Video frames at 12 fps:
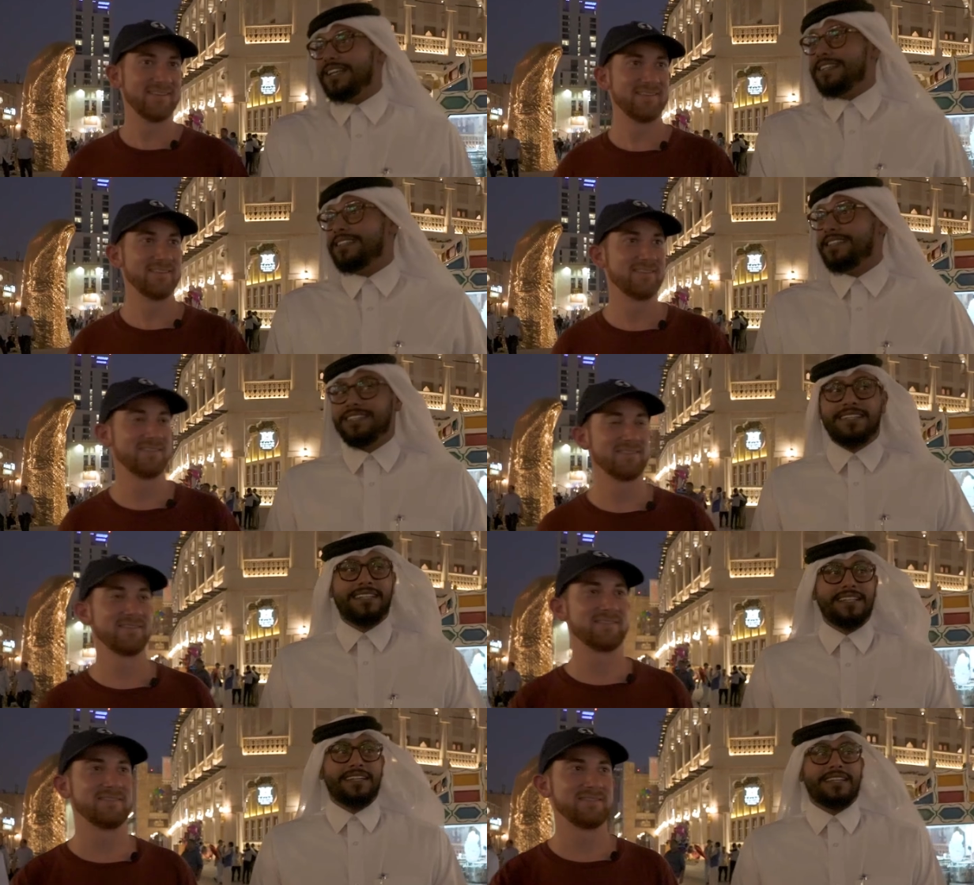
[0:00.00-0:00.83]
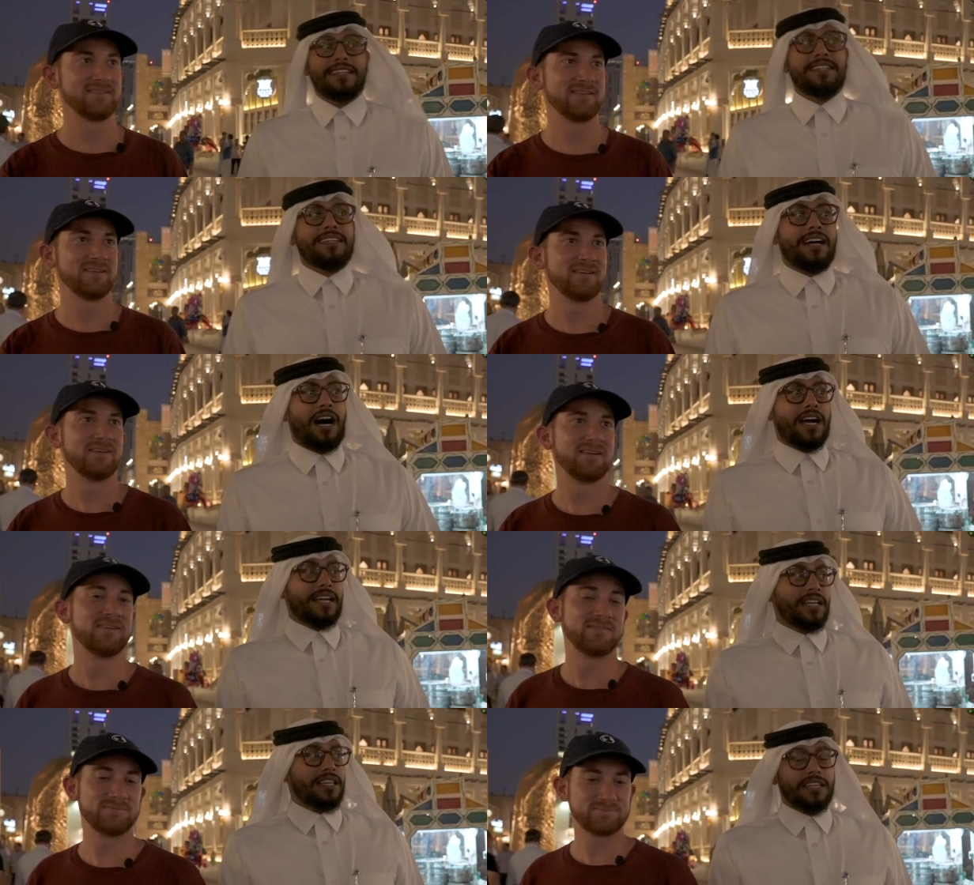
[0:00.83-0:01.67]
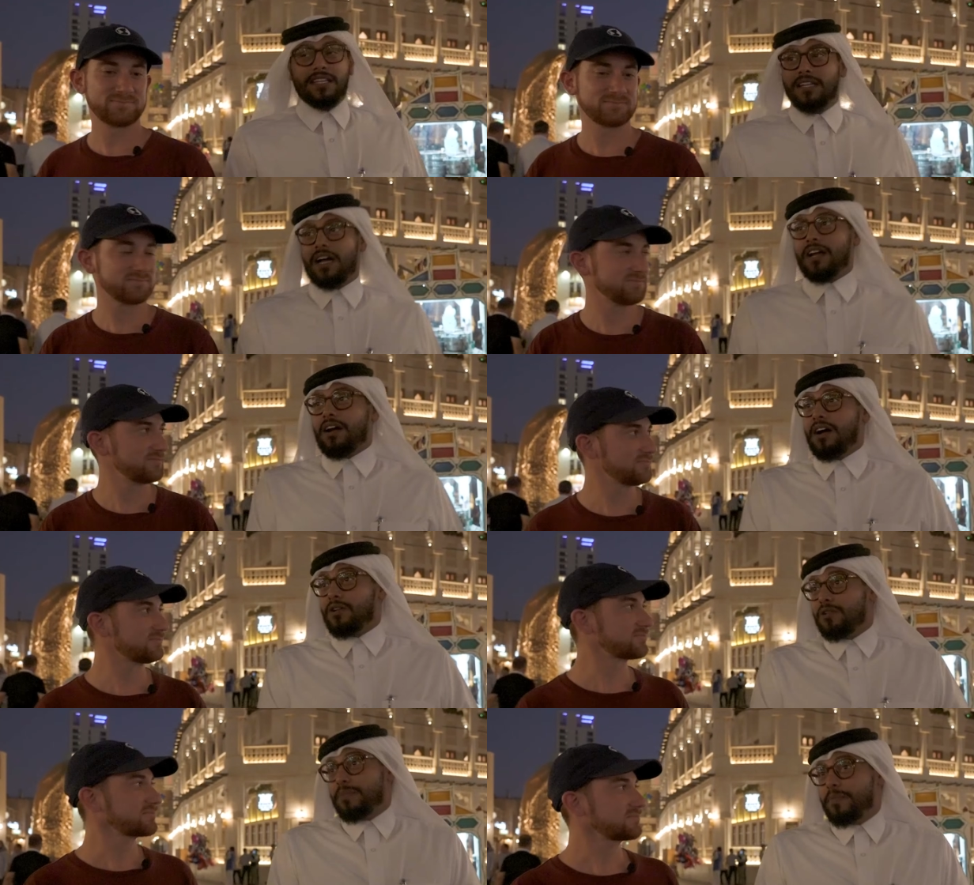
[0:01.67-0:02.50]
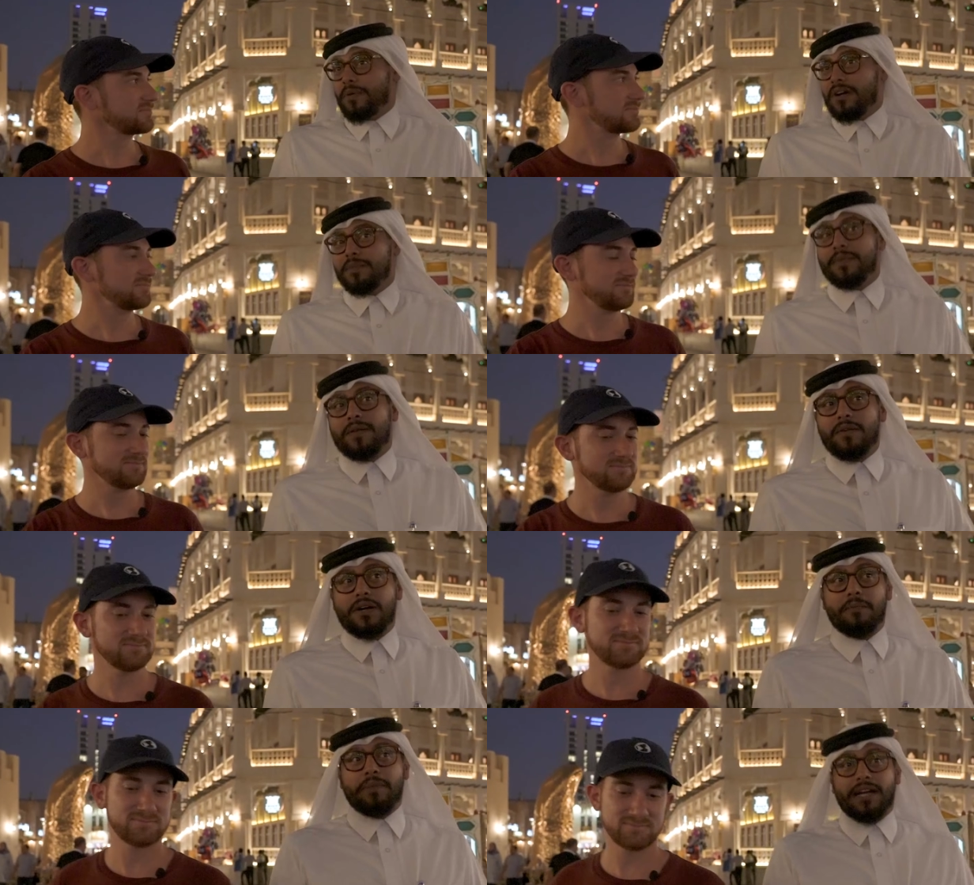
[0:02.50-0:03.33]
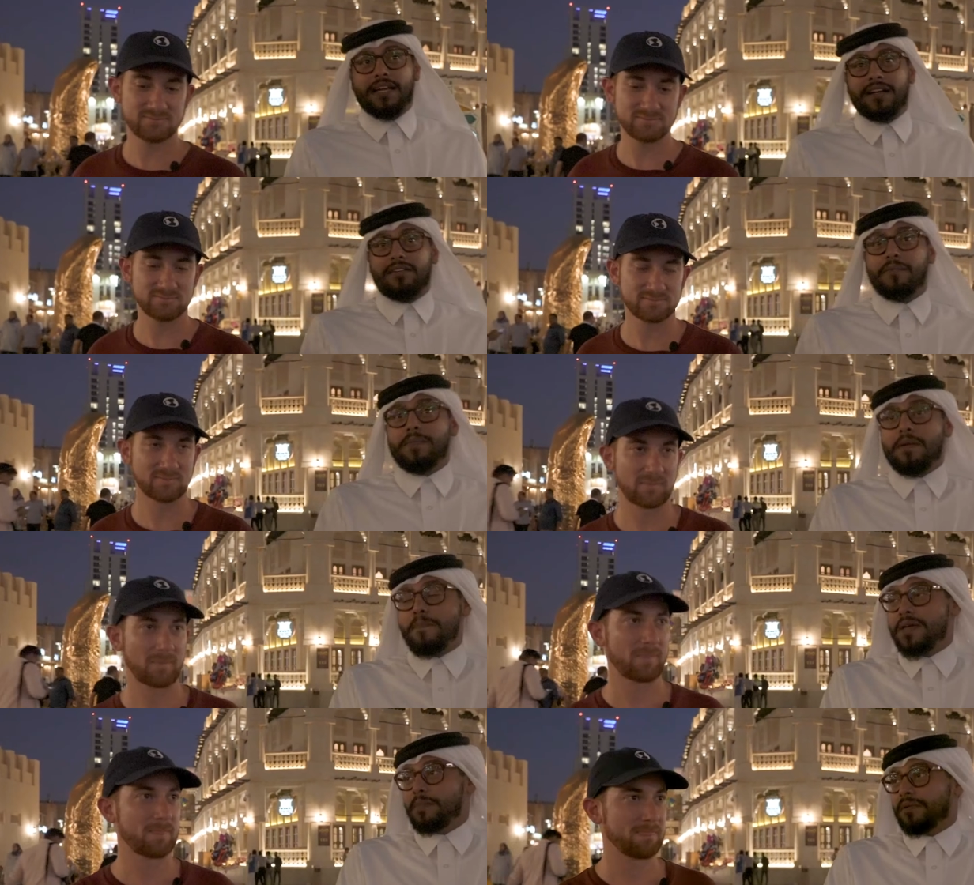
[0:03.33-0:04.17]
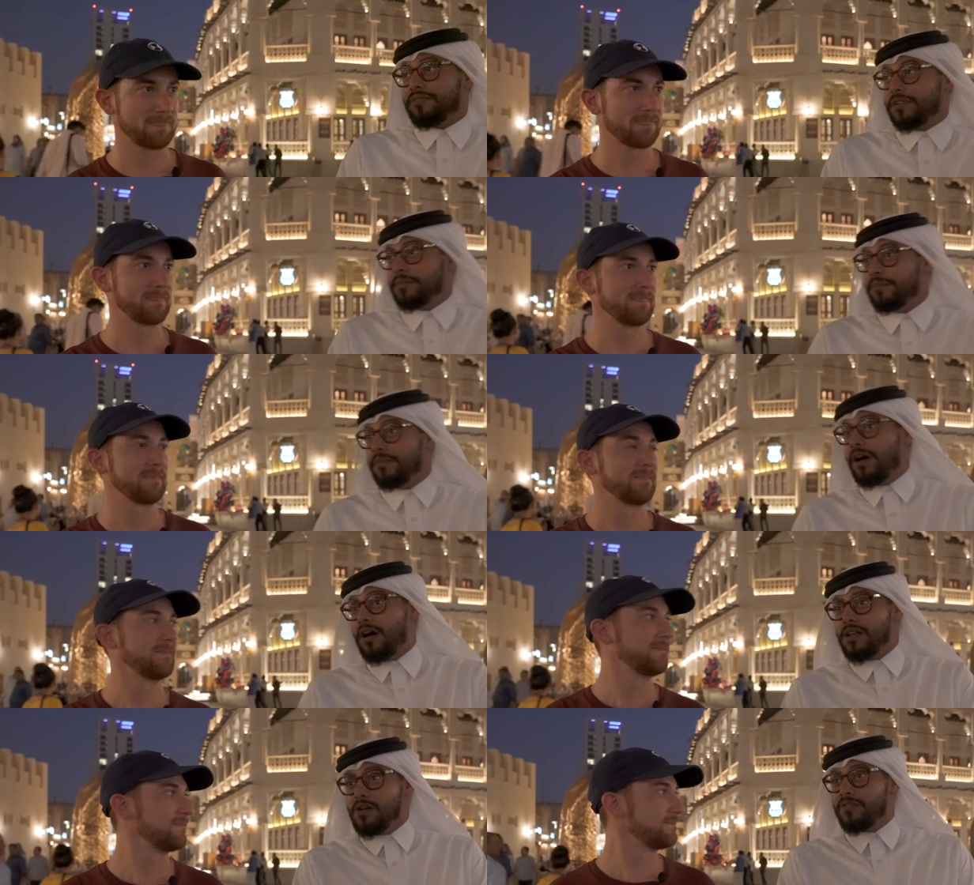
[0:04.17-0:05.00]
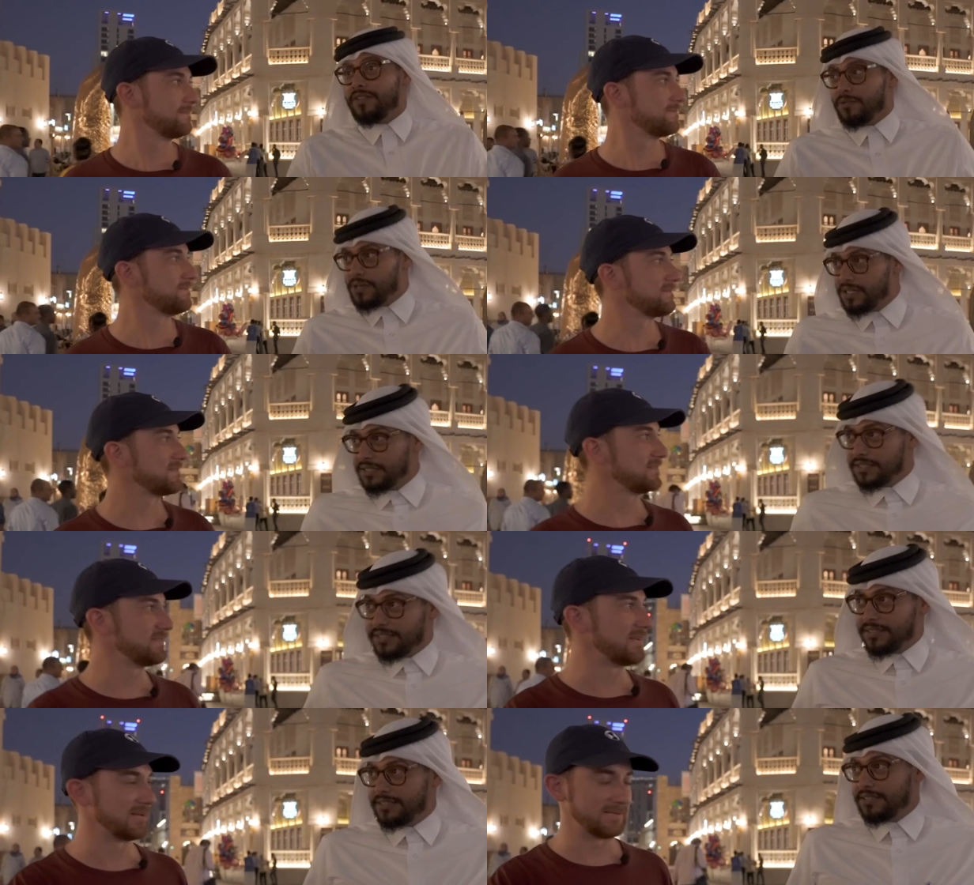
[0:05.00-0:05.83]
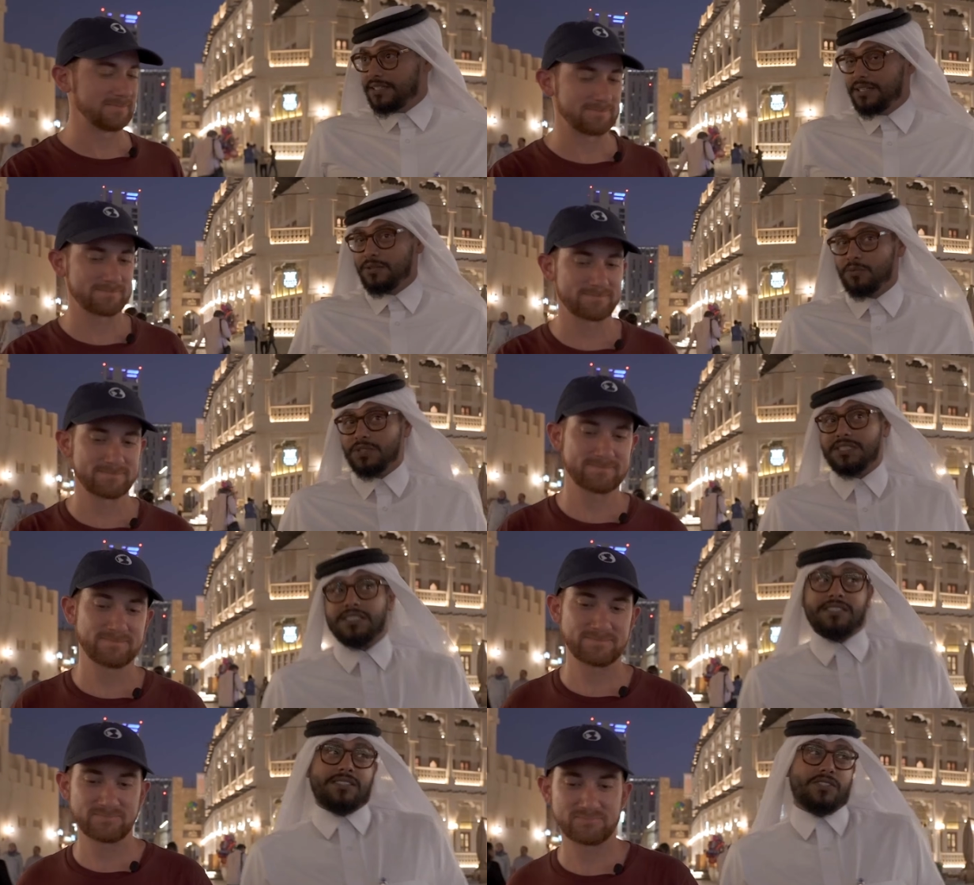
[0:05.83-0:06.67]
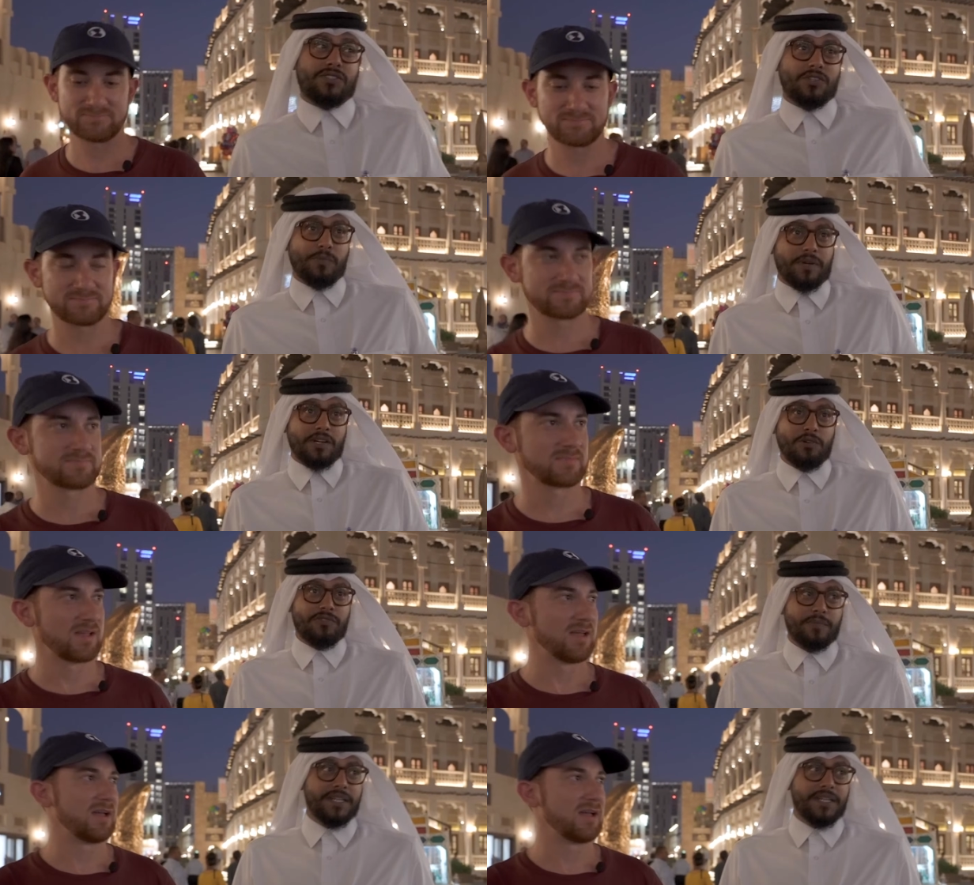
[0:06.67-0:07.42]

Speaker 1: then I got. I, I grew up abroad, but then I come back here. I met people from all over the world. Yeah, which is super cool for